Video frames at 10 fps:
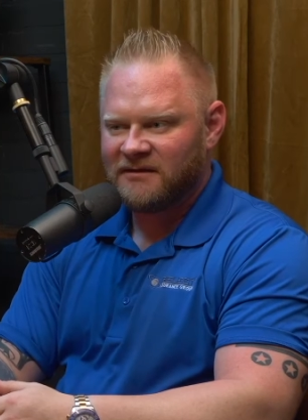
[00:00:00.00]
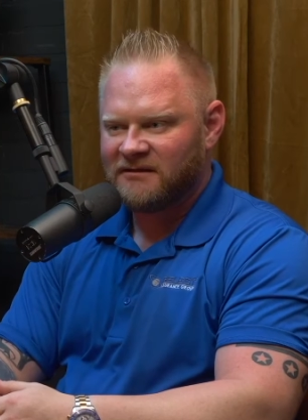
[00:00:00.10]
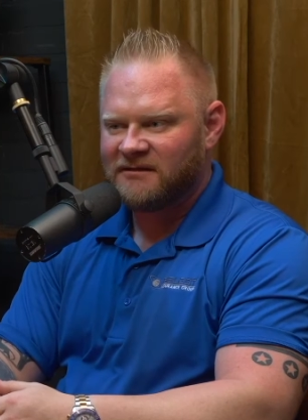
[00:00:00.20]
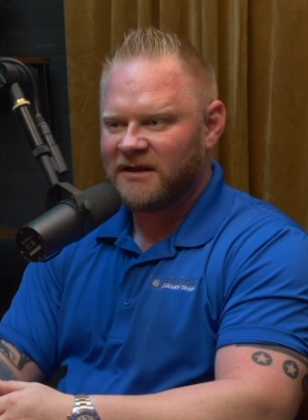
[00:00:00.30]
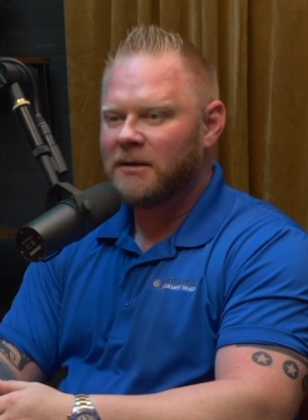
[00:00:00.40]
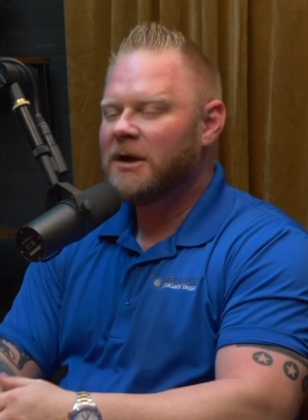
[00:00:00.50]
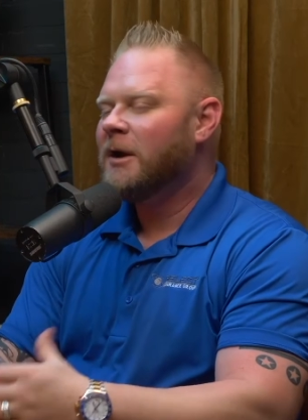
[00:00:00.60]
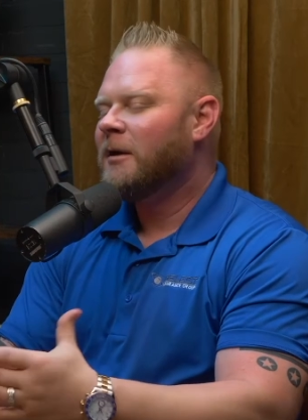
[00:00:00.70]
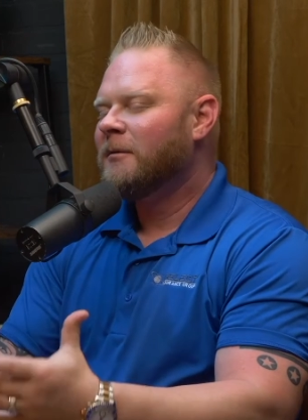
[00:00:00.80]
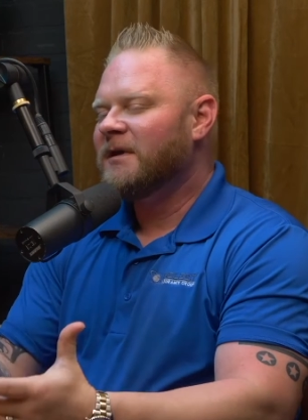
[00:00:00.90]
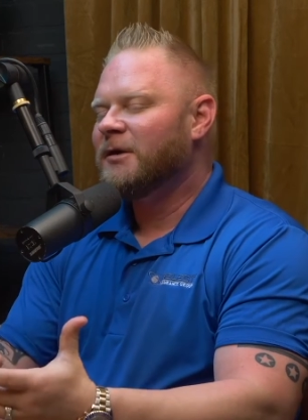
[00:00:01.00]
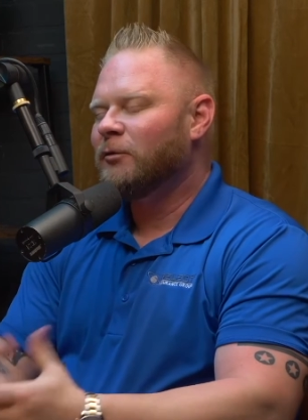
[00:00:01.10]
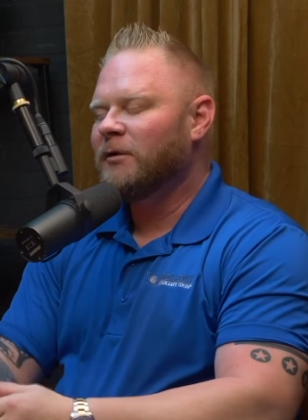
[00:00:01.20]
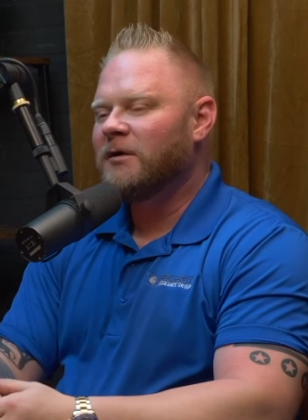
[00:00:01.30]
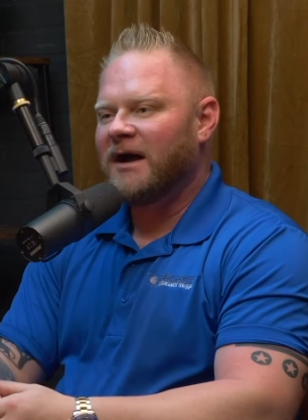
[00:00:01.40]
this thing. They
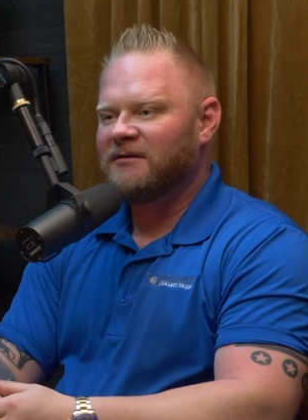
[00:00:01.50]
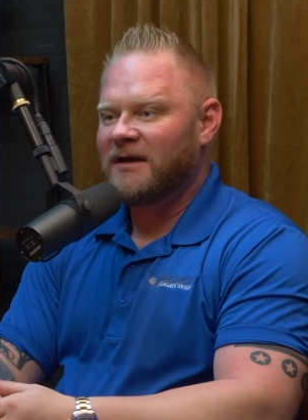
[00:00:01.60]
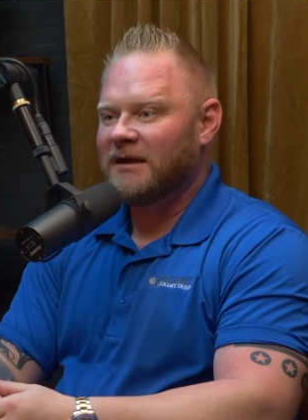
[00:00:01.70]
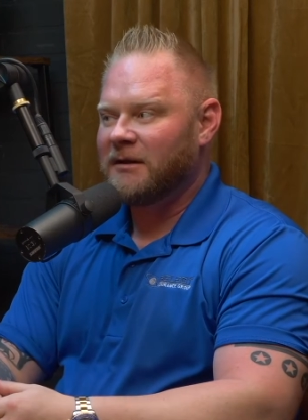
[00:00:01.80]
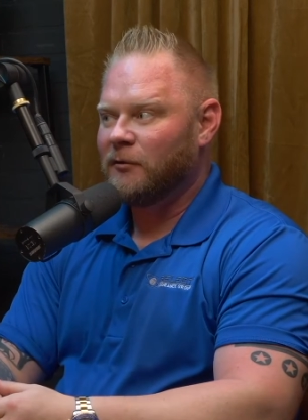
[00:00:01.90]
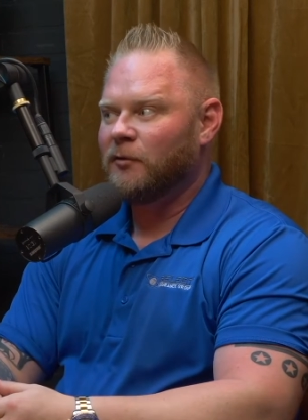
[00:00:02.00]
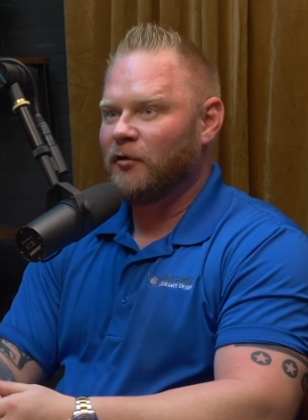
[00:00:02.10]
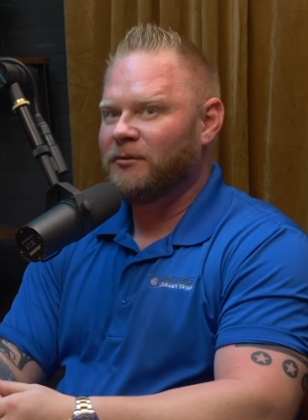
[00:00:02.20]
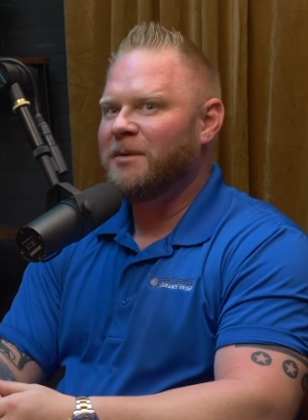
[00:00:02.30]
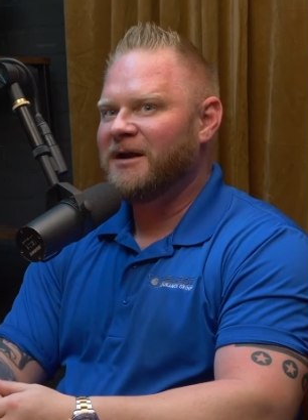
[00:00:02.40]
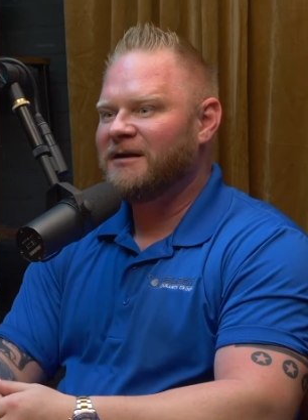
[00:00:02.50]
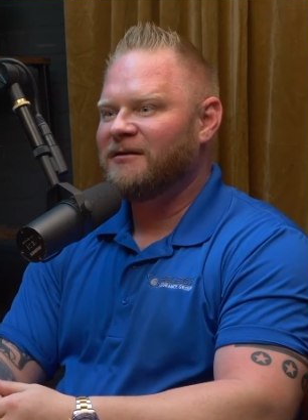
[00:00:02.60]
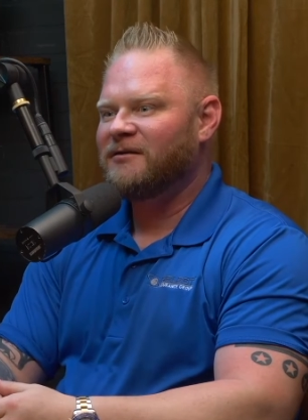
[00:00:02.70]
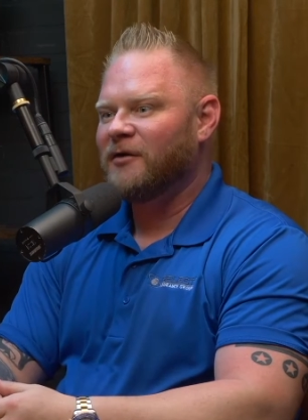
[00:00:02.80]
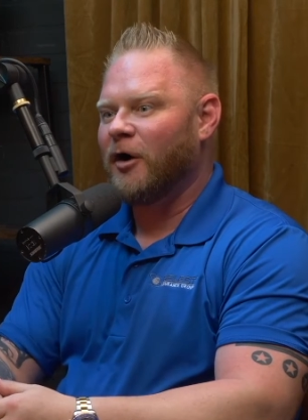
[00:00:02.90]
don't realize like those
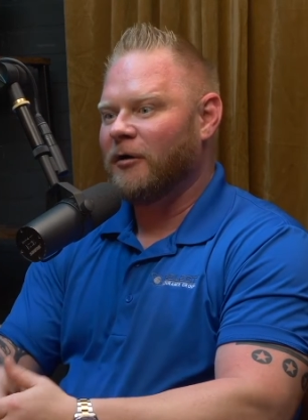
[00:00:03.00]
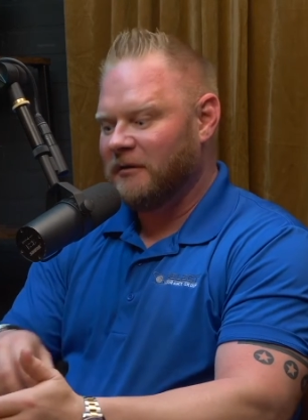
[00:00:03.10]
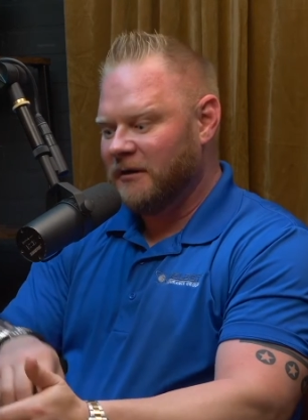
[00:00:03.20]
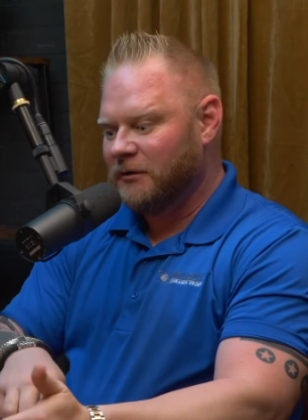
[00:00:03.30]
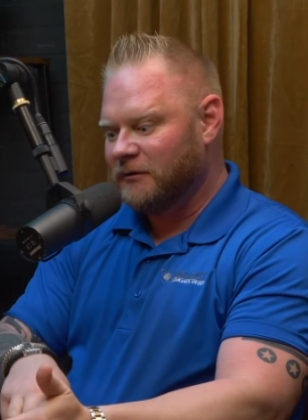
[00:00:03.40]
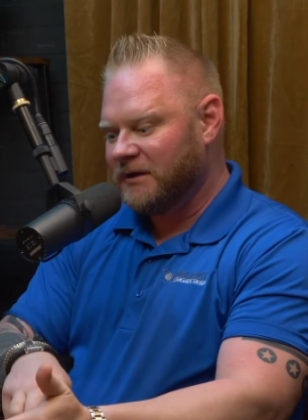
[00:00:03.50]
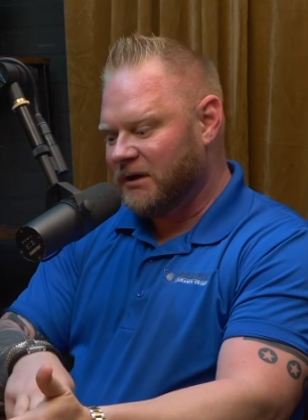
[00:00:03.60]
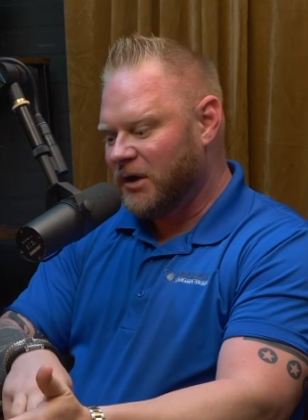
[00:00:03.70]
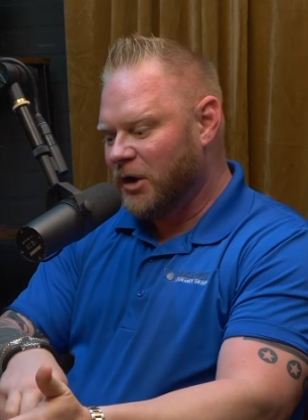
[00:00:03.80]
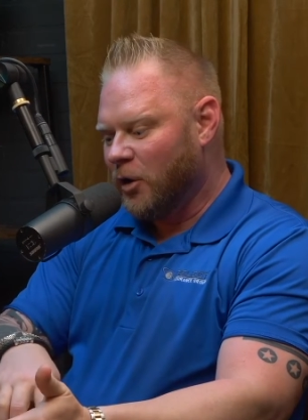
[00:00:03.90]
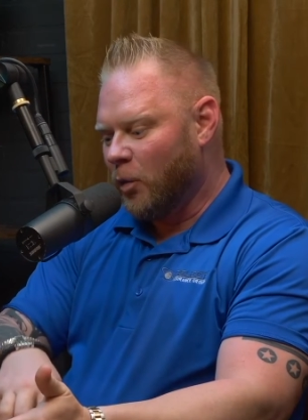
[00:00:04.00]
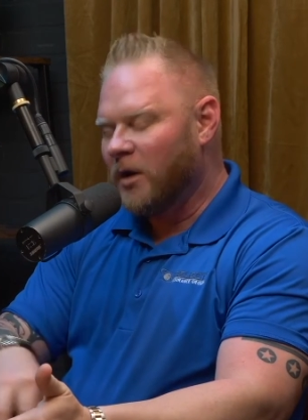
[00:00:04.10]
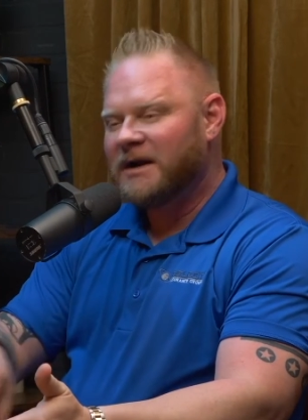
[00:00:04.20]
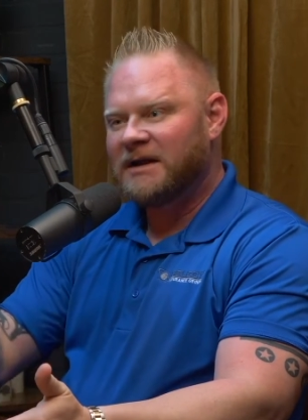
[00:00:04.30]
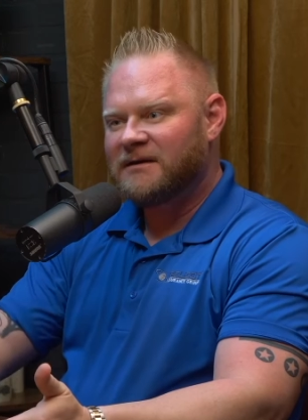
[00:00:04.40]
pennies are literally
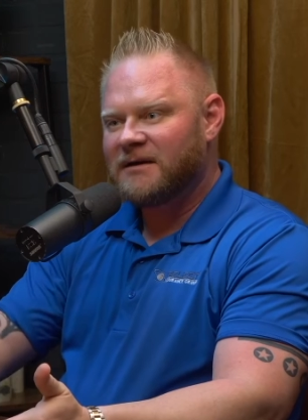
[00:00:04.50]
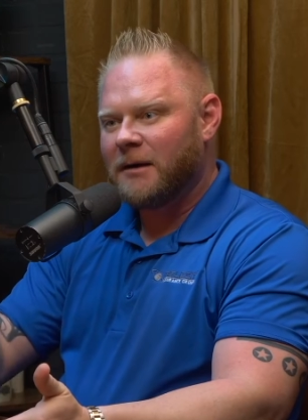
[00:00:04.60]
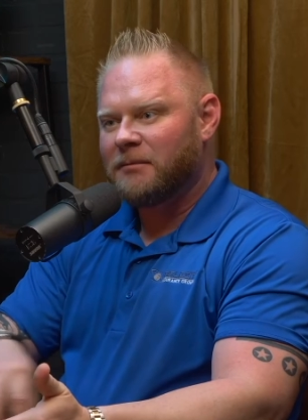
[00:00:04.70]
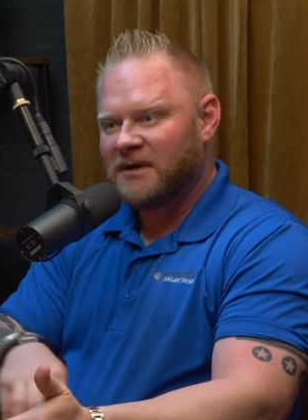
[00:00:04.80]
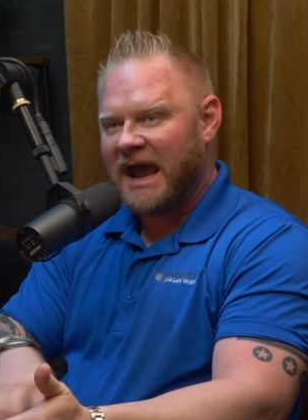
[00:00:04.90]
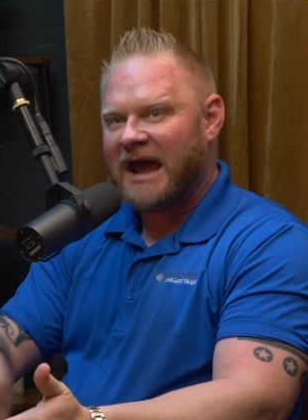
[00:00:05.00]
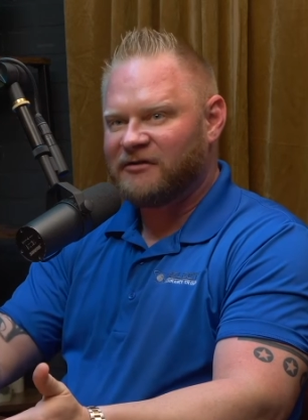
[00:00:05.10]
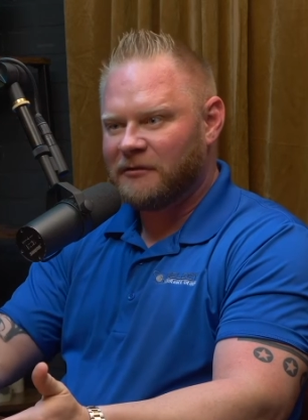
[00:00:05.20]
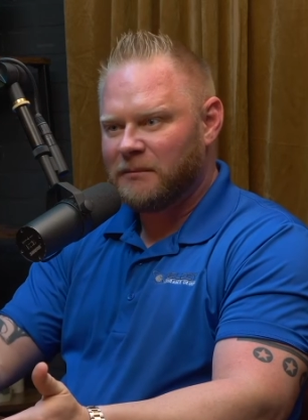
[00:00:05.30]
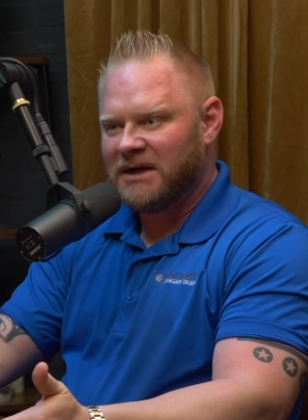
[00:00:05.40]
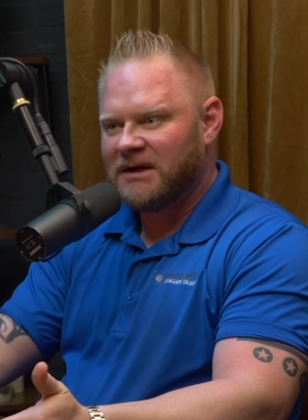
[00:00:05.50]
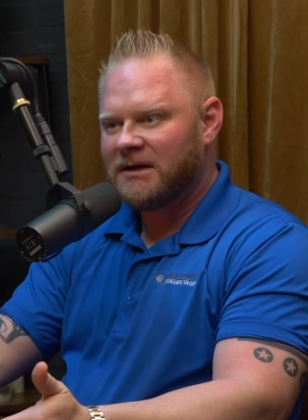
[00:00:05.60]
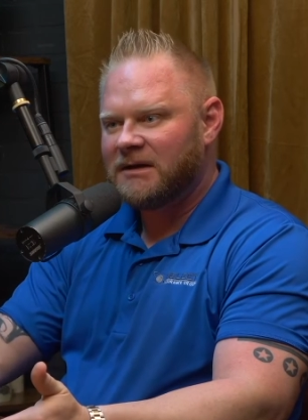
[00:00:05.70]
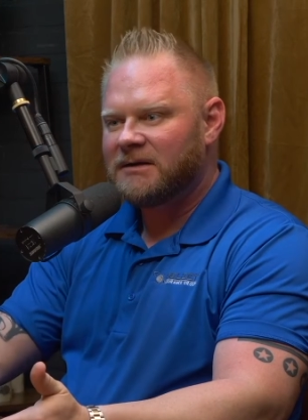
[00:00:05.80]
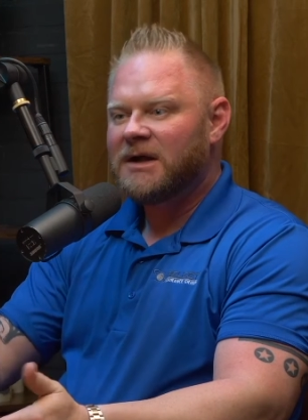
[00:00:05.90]
what ended up cashing me
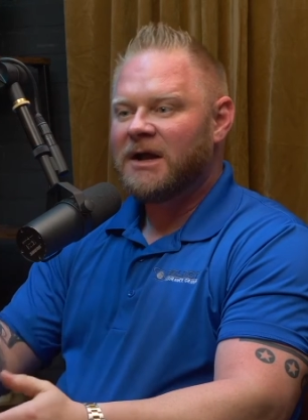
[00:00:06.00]
in.